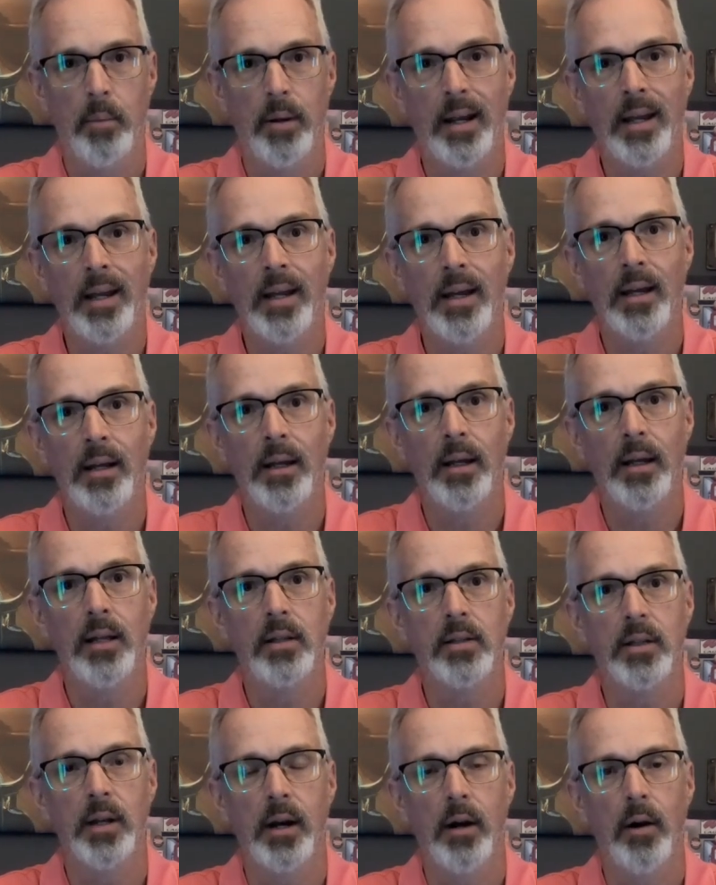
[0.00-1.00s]
But again,
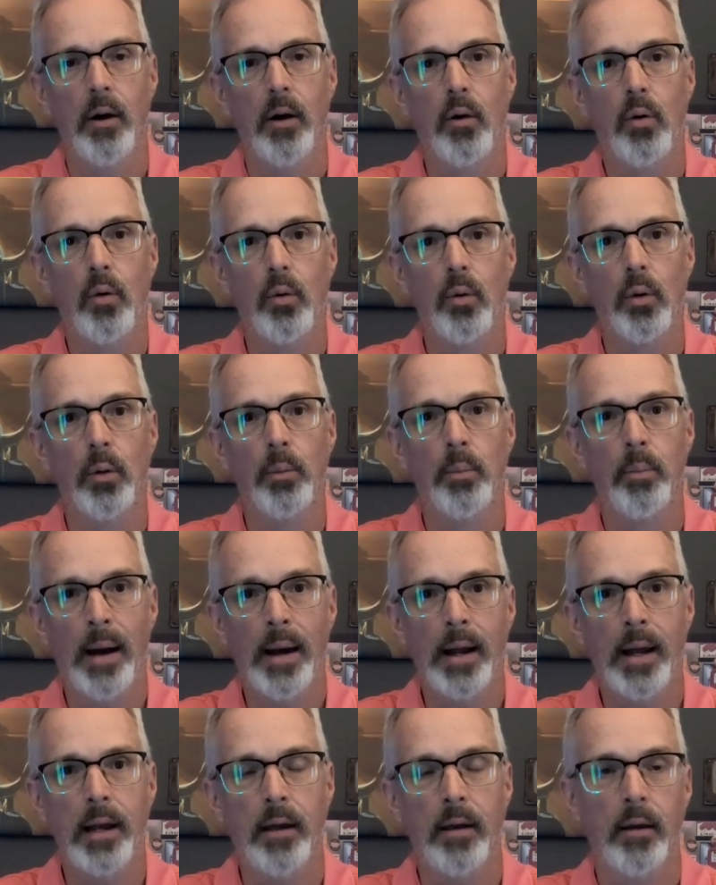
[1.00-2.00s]
it's an air-cooled
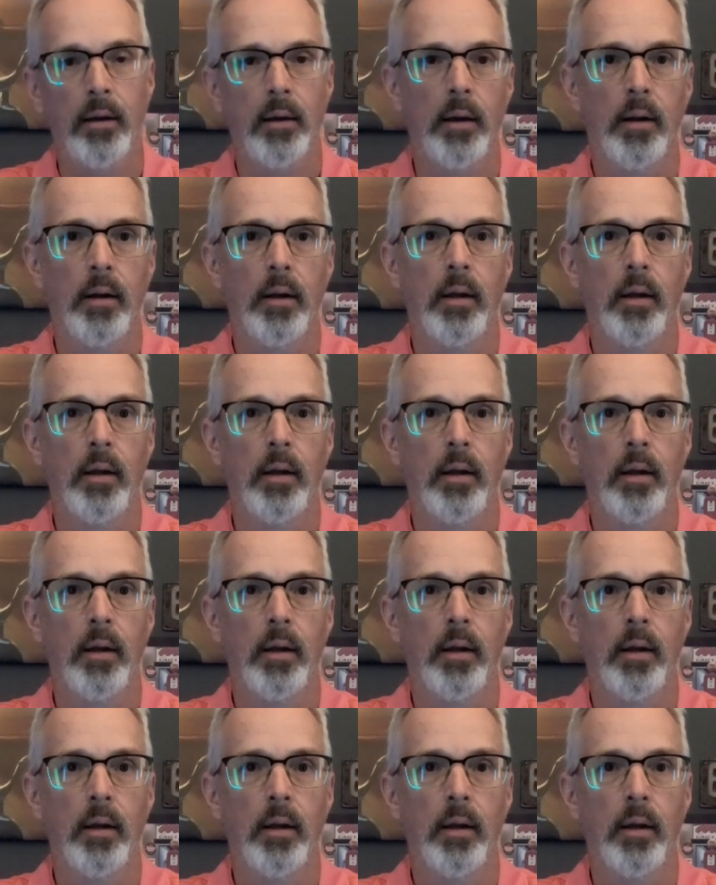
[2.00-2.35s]
bike.